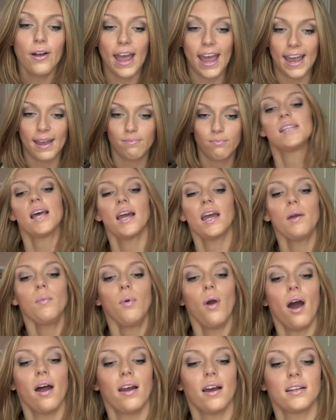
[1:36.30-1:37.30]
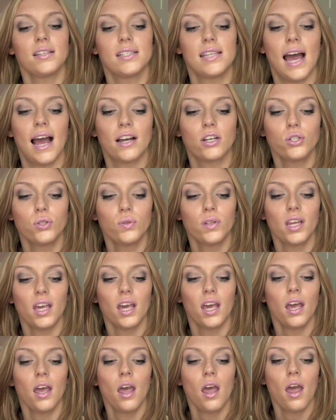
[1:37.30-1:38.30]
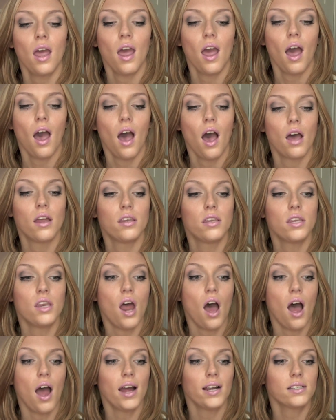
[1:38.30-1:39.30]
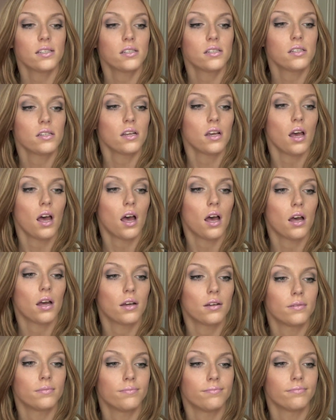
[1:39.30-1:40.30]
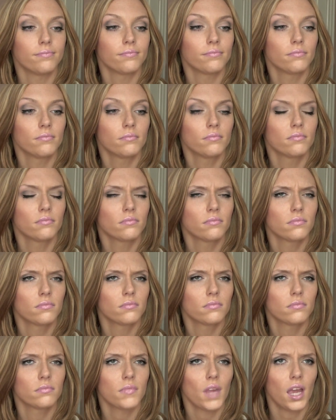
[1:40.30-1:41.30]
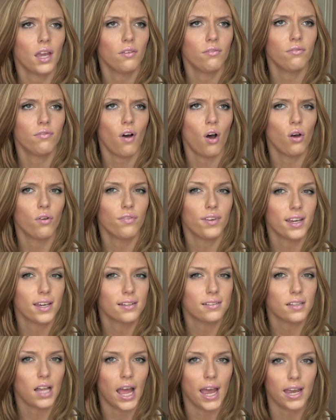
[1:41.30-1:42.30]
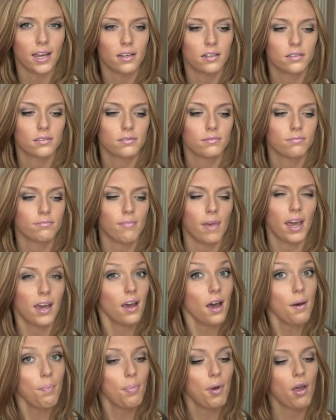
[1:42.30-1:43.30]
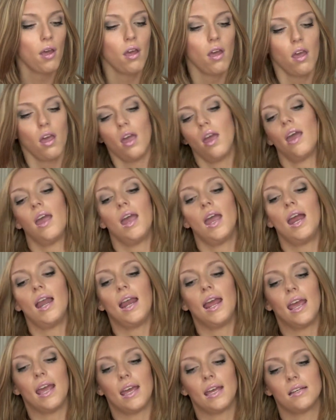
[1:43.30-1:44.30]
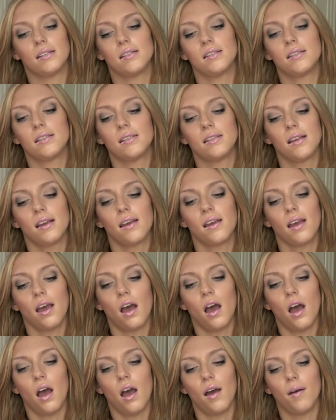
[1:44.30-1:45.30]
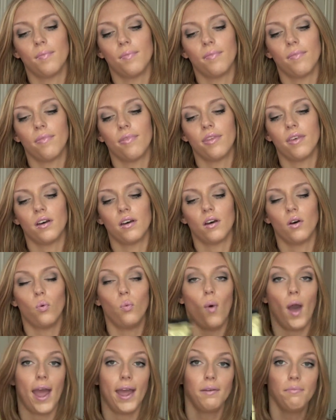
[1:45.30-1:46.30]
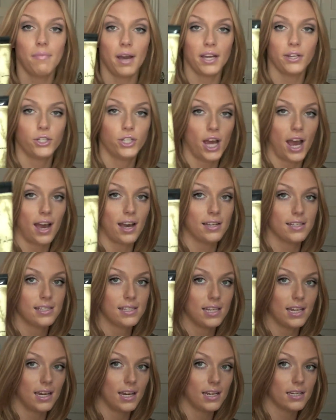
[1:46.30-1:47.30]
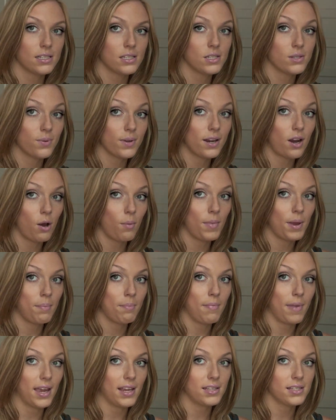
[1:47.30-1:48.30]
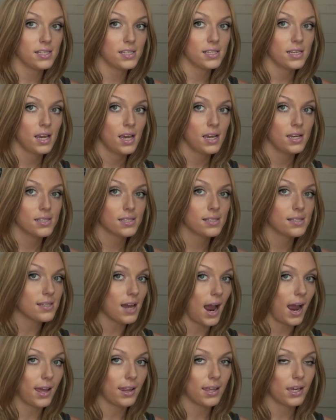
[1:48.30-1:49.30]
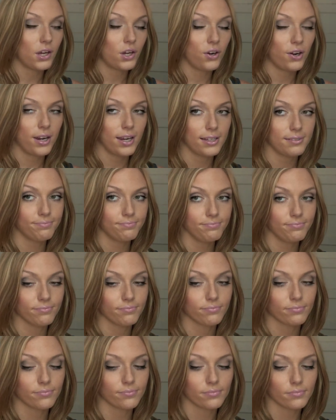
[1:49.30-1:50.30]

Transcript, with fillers: okay second product is actually not um involving like makeup it is um the WEN by chaz dean sweet almond mint styling cream